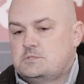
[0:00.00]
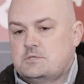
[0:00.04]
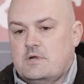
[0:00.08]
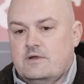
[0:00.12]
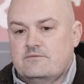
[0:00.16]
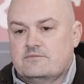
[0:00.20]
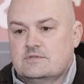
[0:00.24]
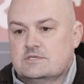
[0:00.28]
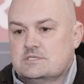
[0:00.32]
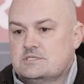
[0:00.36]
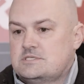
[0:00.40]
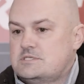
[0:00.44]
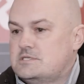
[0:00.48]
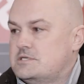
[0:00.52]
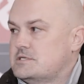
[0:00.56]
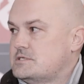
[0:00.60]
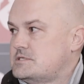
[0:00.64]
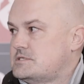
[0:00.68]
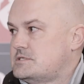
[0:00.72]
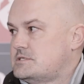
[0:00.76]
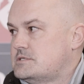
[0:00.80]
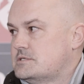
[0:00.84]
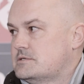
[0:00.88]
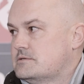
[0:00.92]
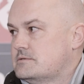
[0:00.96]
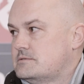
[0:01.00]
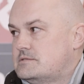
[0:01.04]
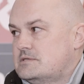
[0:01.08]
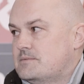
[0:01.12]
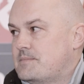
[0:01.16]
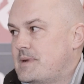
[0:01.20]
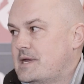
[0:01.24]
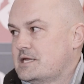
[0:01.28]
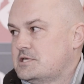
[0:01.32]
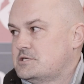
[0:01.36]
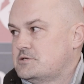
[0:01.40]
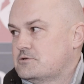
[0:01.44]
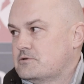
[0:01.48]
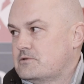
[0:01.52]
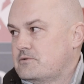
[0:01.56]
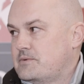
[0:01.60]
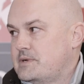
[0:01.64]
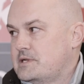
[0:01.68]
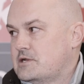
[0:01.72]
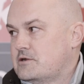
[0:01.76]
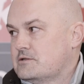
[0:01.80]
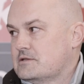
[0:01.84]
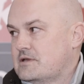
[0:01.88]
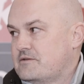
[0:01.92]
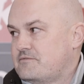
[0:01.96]
travellers just to make sure that we're
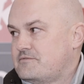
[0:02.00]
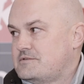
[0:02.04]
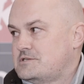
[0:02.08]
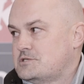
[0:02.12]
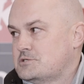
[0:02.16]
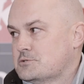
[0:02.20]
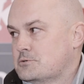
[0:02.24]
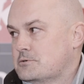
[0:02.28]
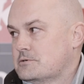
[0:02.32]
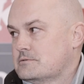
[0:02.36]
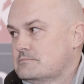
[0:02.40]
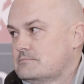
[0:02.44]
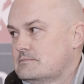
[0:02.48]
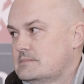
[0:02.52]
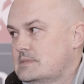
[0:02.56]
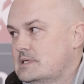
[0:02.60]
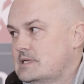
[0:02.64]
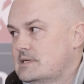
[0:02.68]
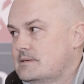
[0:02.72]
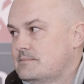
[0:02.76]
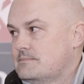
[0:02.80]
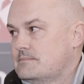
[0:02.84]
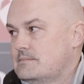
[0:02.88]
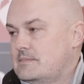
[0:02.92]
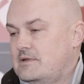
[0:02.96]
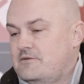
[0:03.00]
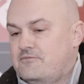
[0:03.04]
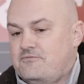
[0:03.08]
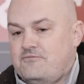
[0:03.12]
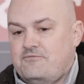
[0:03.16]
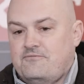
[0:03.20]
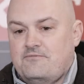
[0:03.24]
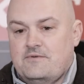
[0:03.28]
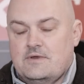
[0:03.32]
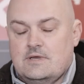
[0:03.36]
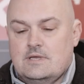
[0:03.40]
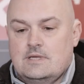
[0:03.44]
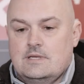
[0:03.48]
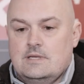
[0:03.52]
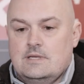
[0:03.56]
not left short if